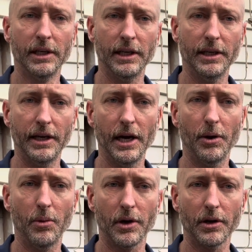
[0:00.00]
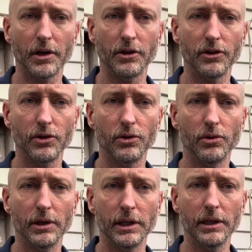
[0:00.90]
And now what I'm going to
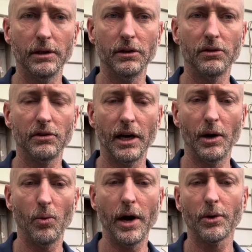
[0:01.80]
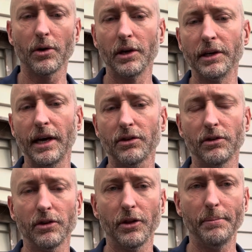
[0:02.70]
do is weld on a nut
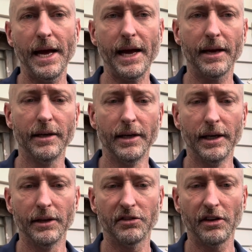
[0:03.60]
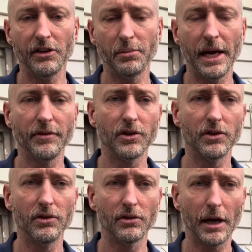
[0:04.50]
onto the back. It saves me having to
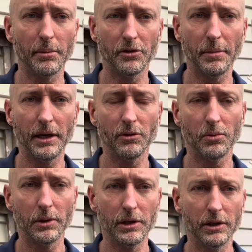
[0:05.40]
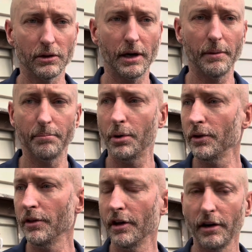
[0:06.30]
use a couple of spanners when you're
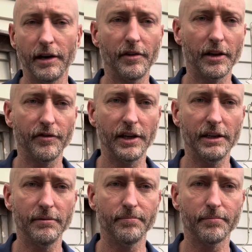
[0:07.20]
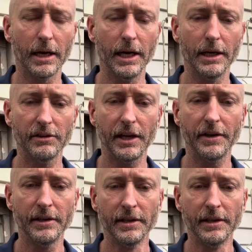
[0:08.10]
putting the leveling feet together.